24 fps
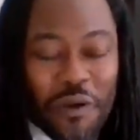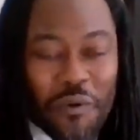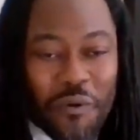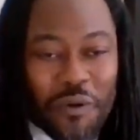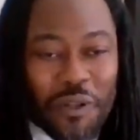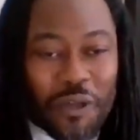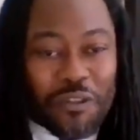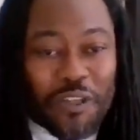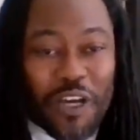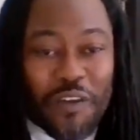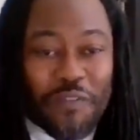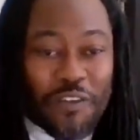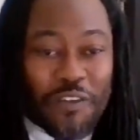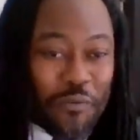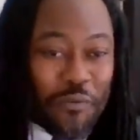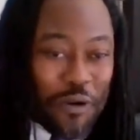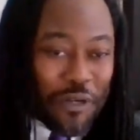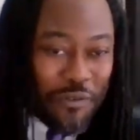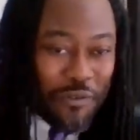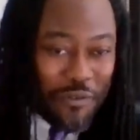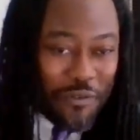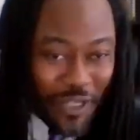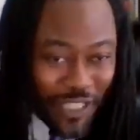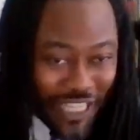We don't know if they
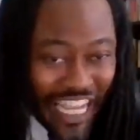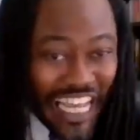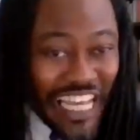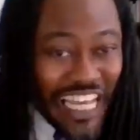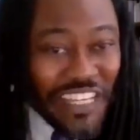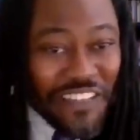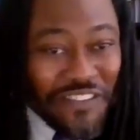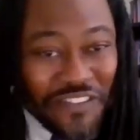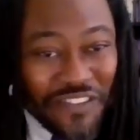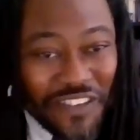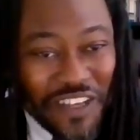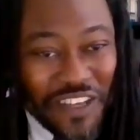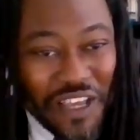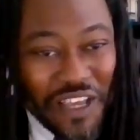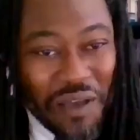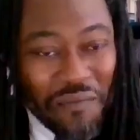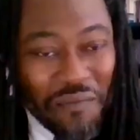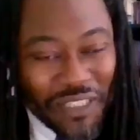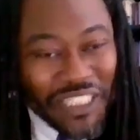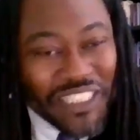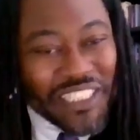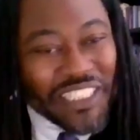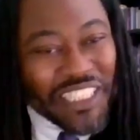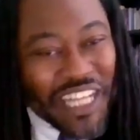work in real life, but this